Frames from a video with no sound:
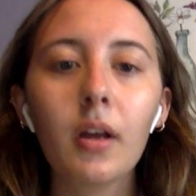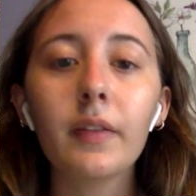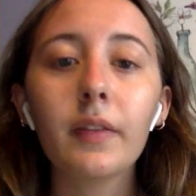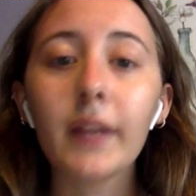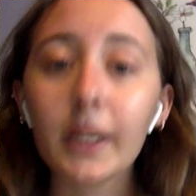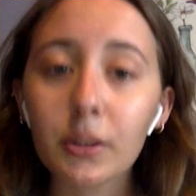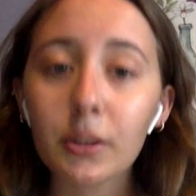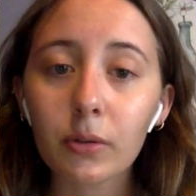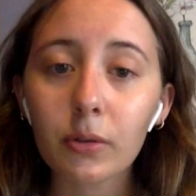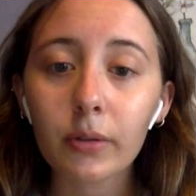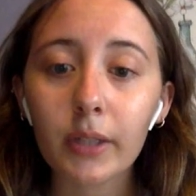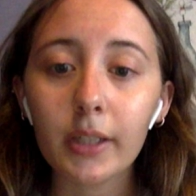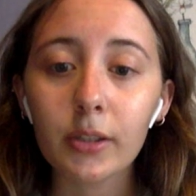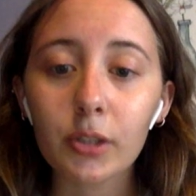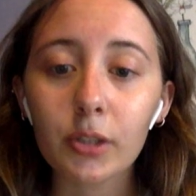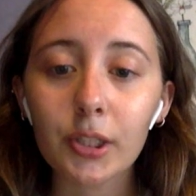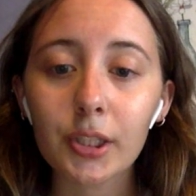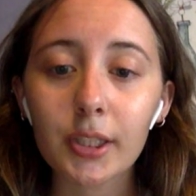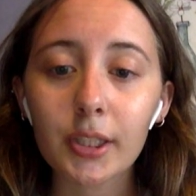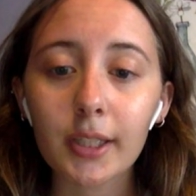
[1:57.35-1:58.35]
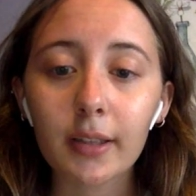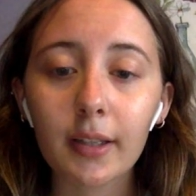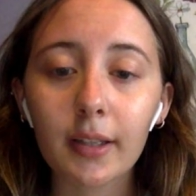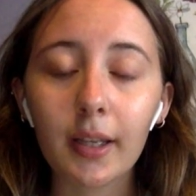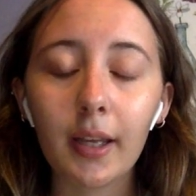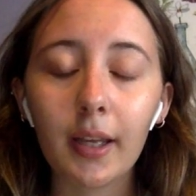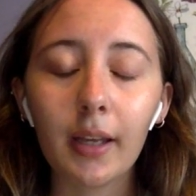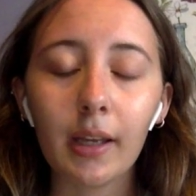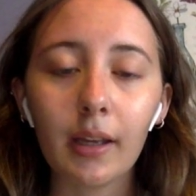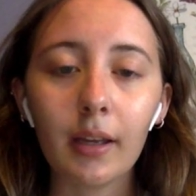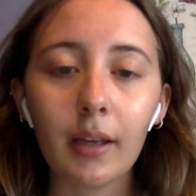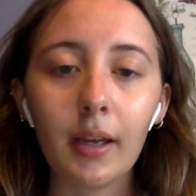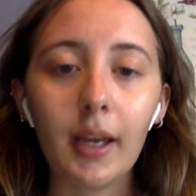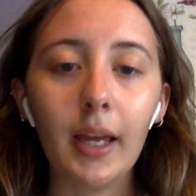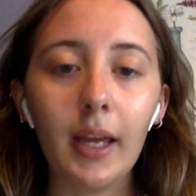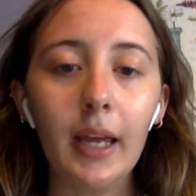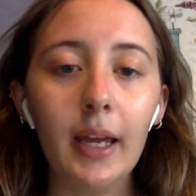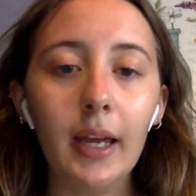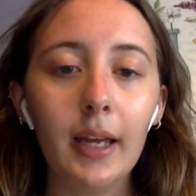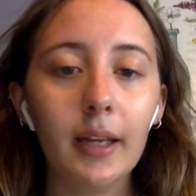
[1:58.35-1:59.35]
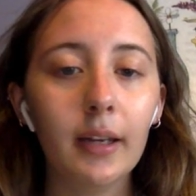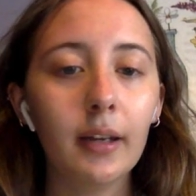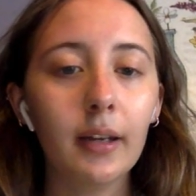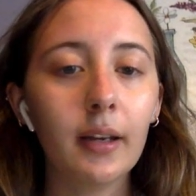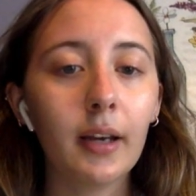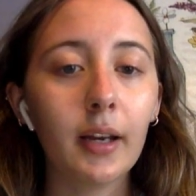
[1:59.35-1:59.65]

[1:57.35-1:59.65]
And that's a really interesting thing. And